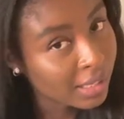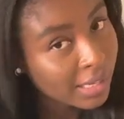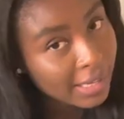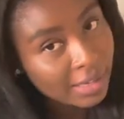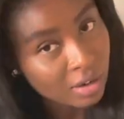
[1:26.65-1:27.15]

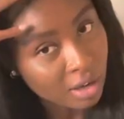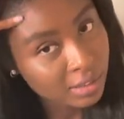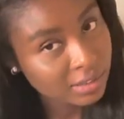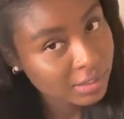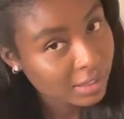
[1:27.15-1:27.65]
and
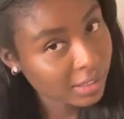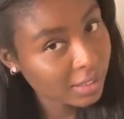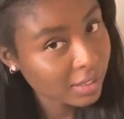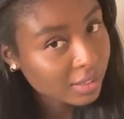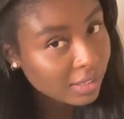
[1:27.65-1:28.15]

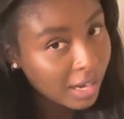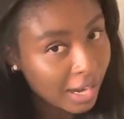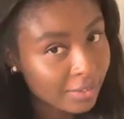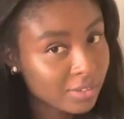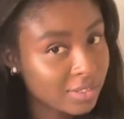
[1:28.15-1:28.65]
honestly,
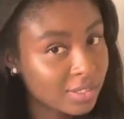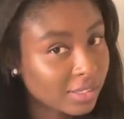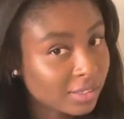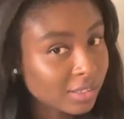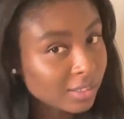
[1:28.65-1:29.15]
I just
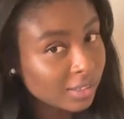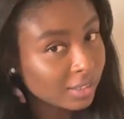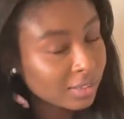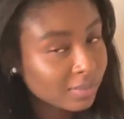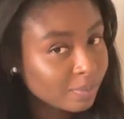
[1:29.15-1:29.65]
did the,